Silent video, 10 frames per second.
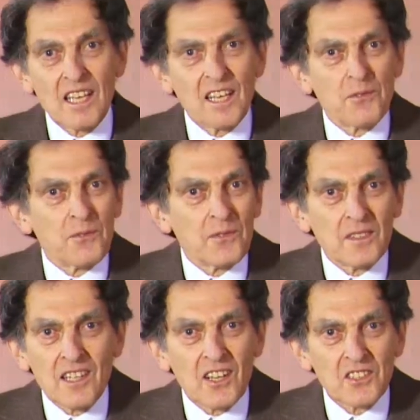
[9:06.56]
If
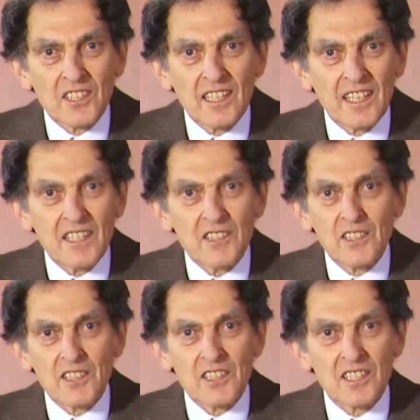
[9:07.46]
Nazi
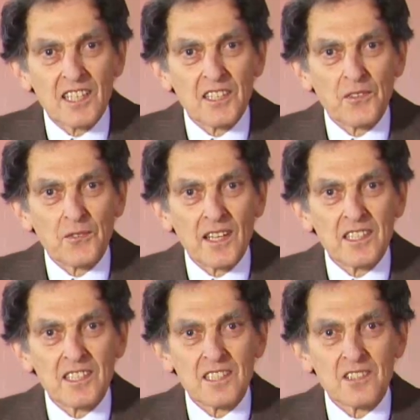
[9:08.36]
leaders could see the
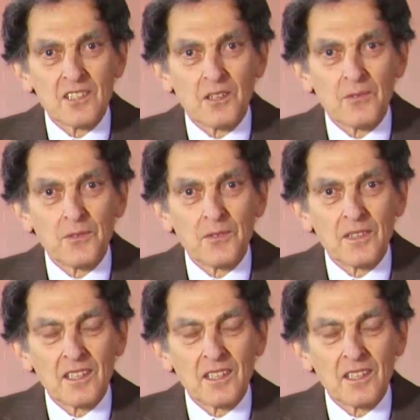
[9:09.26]
faces of